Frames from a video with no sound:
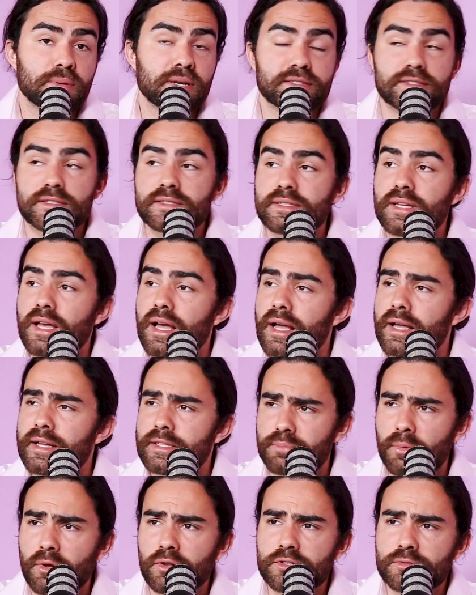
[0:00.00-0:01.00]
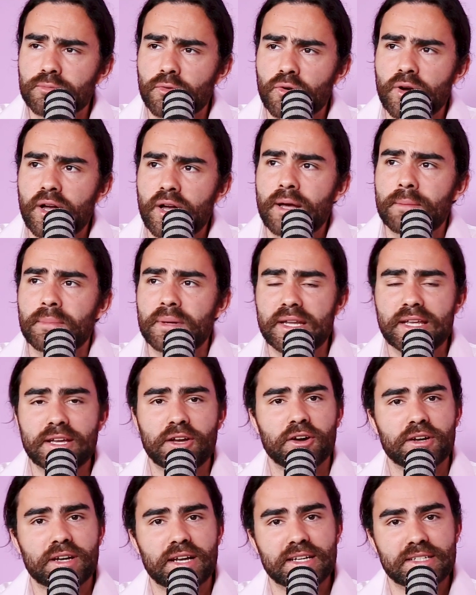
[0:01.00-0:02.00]
pleasant. It's Pollsmoor. But he
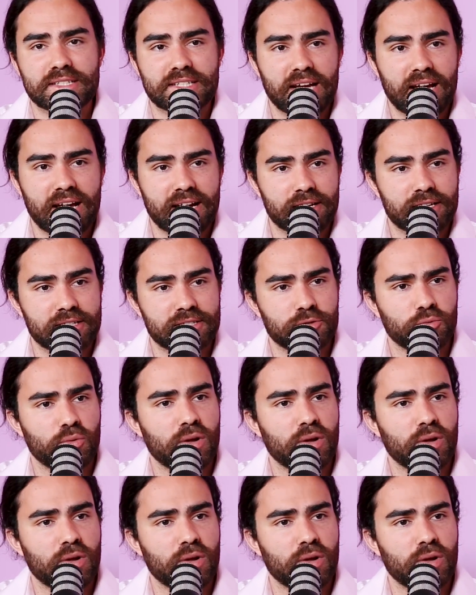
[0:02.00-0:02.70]
got attacked